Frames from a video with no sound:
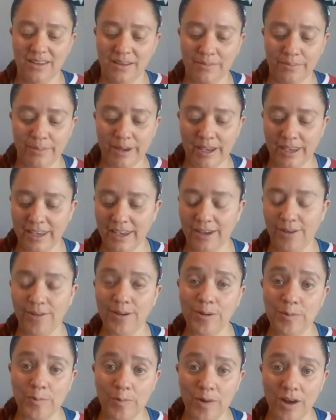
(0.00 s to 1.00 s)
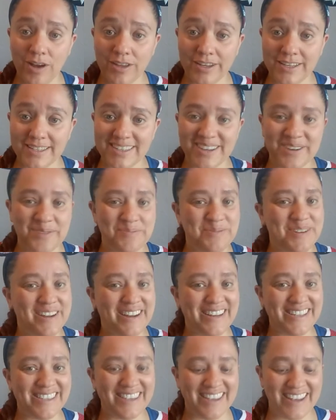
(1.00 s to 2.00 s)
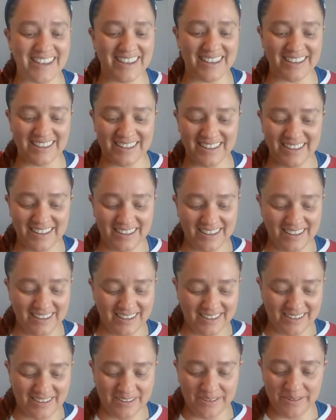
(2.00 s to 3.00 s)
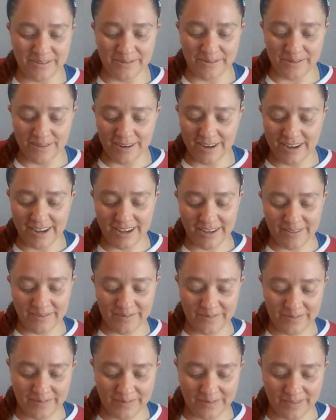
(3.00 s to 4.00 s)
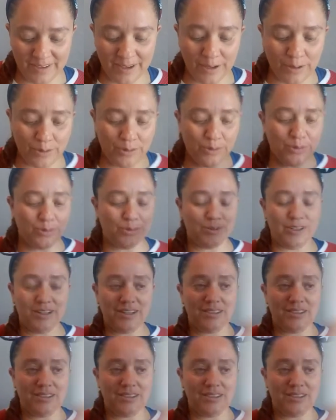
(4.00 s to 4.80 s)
by Karen Wallace. I hope you guys like it. All right. Ooh, look at